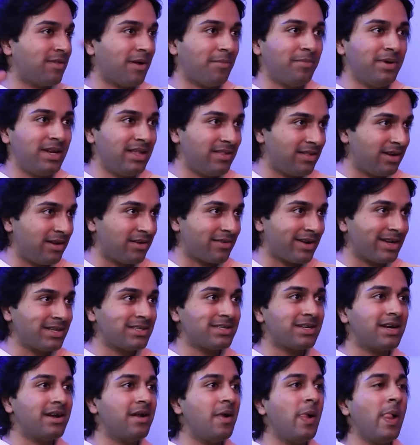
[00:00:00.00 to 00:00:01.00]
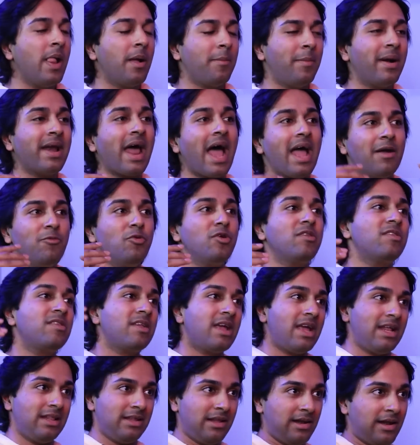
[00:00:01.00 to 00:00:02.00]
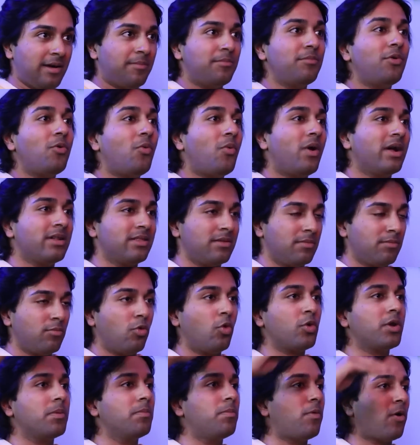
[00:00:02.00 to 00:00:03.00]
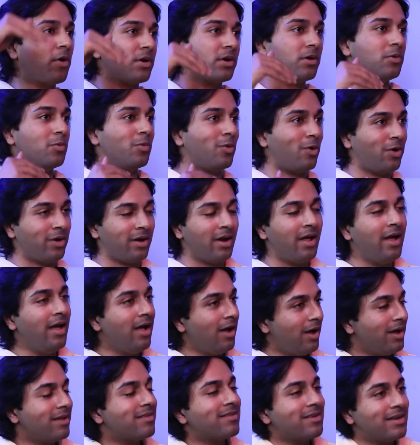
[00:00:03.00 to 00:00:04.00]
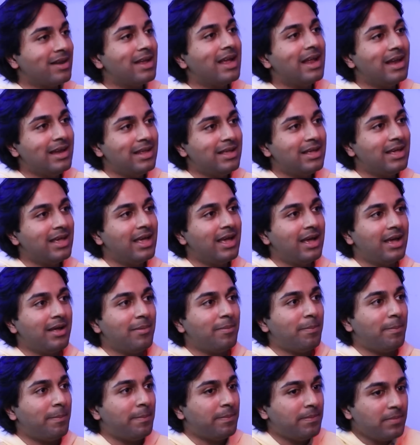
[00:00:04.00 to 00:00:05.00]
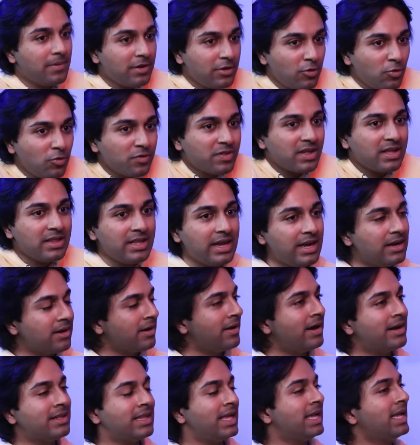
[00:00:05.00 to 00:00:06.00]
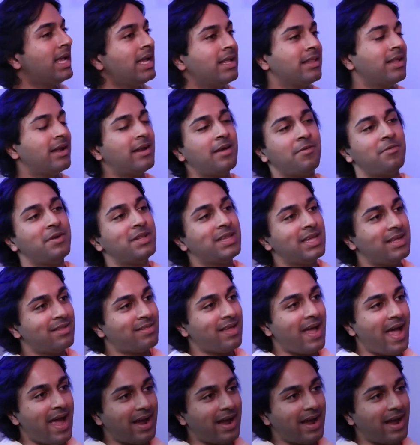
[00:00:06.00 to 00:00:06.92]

if somebody's interested. But I would say the number one, the more important one, is really using the internet thinking that everything's